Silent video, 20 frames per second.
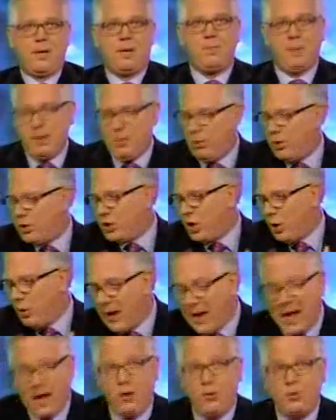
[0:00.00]
People would go
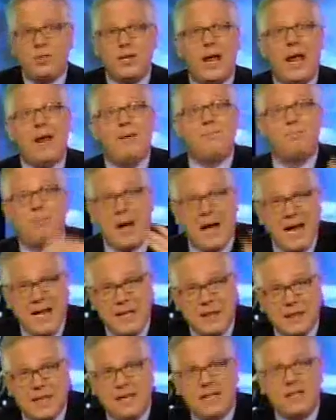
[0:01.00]
out and
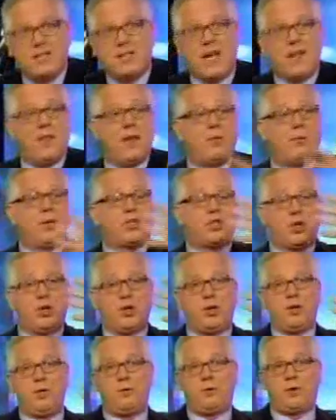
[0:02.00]
buy things and then
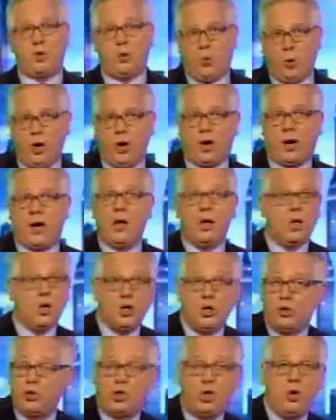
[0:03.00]
return to work.
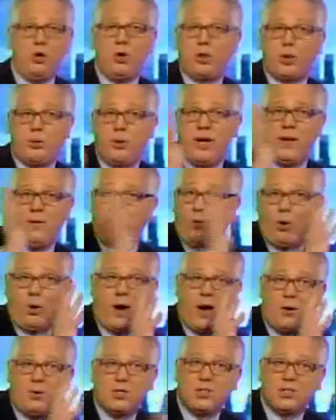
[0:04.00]
Two, three,
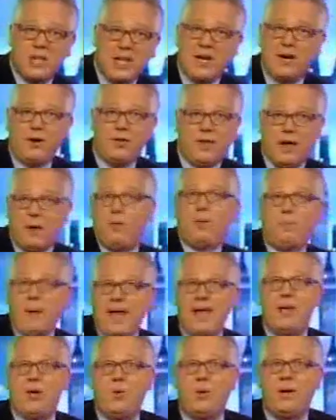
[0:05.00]
four hours later, they would
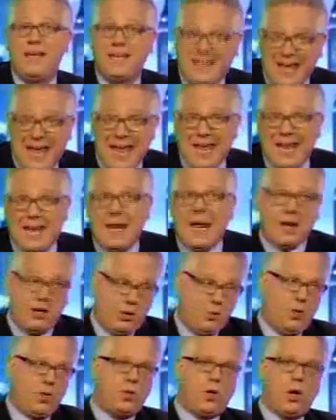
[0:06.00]
pay you again and
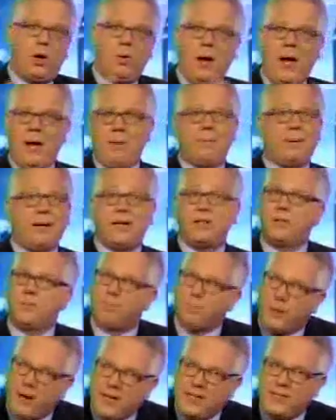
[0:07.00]
you would go out because the
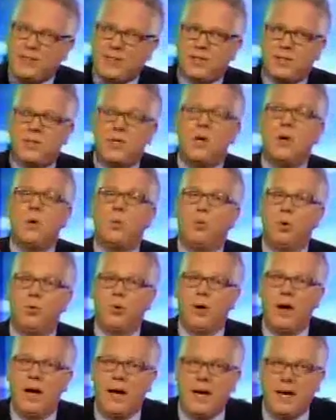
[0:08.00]
prices would
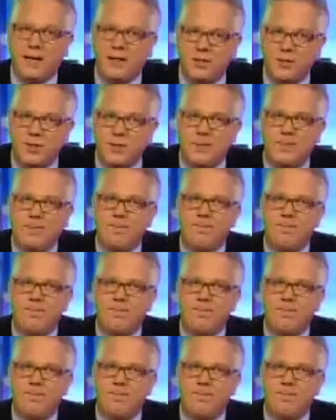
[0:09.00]
rise.